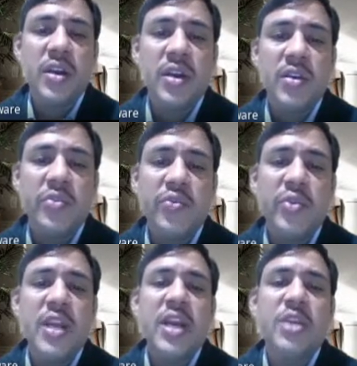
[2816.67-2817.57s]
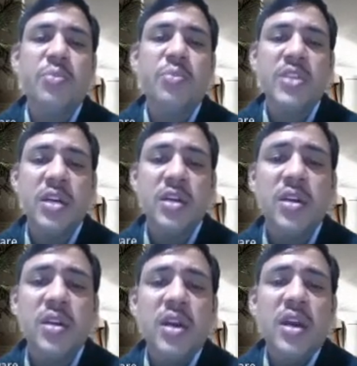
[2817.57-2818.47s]
will get measured,
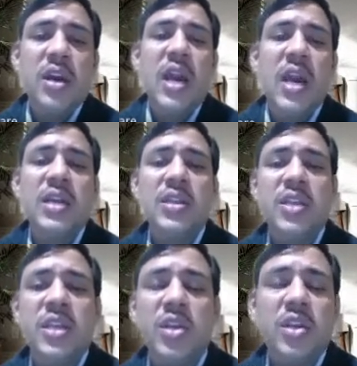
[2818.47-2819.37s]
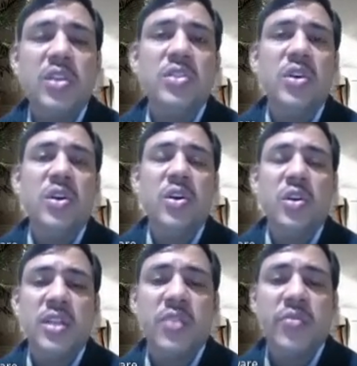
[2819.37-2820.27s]
and then there is all
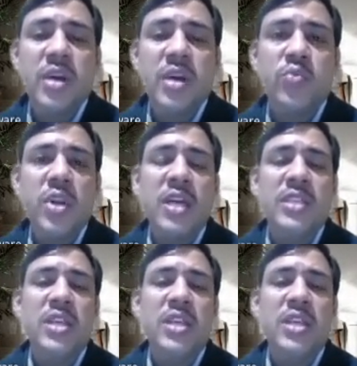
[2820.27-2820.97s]
their formulas and